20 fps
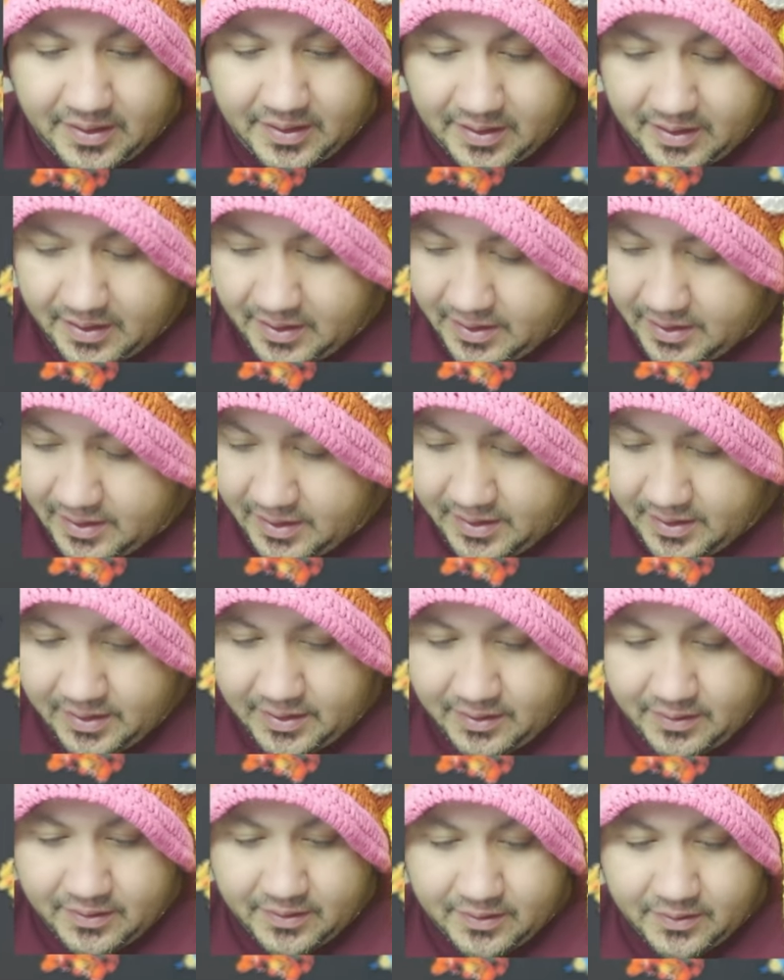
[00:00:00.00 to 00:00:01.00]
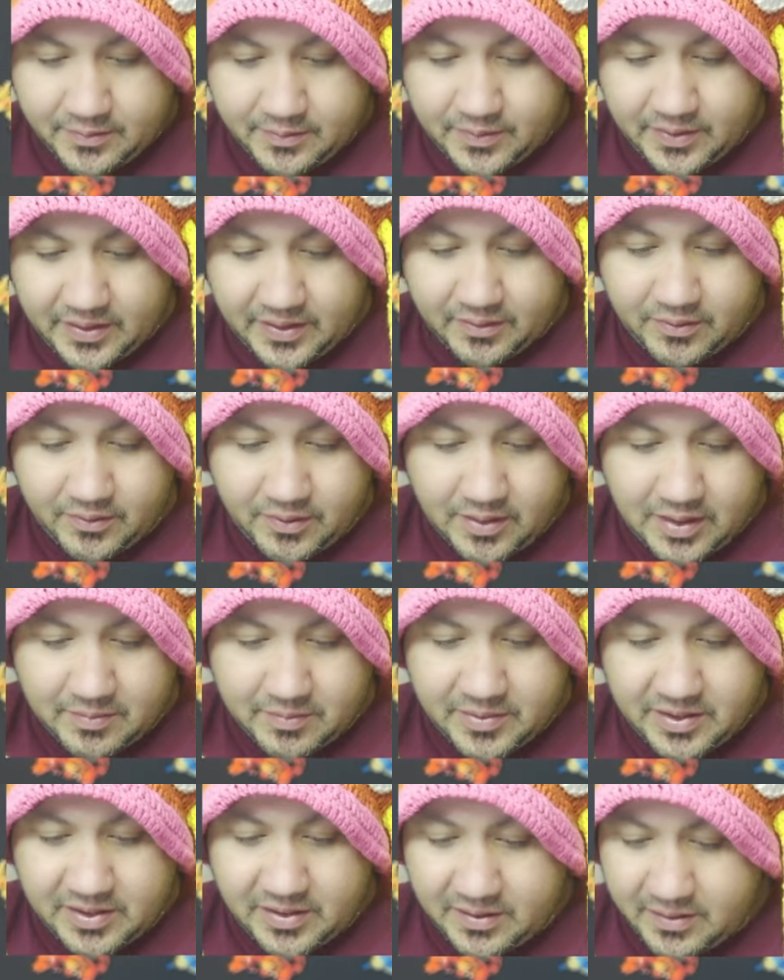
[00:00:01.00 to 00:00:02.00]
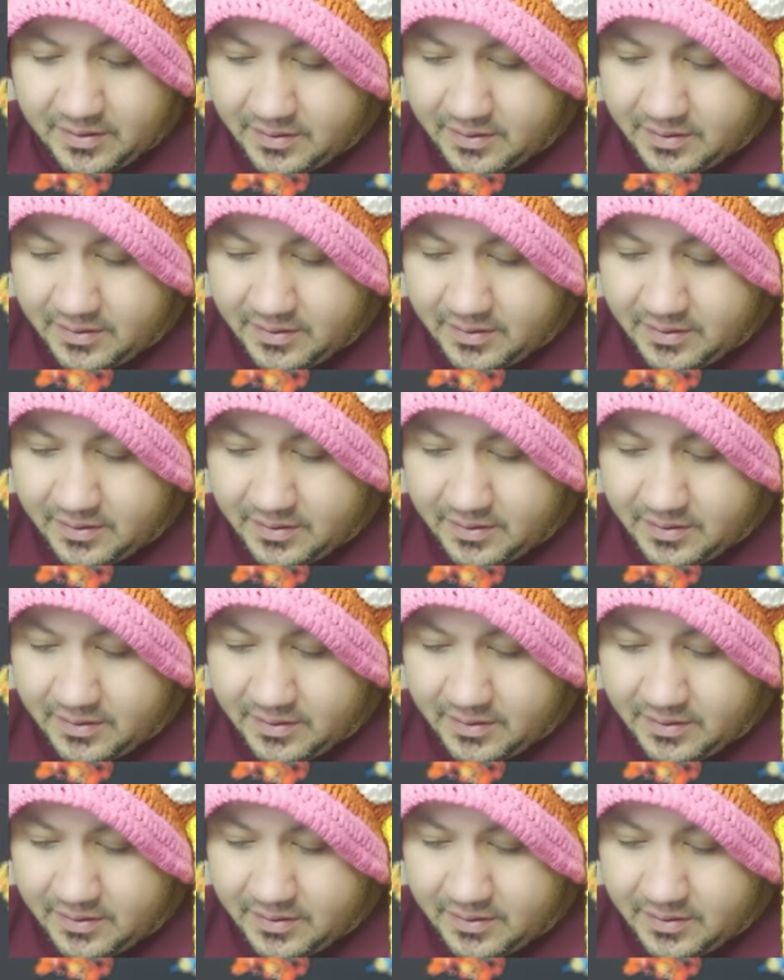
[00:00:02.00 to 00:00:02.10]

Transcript: and uh, we grubbing,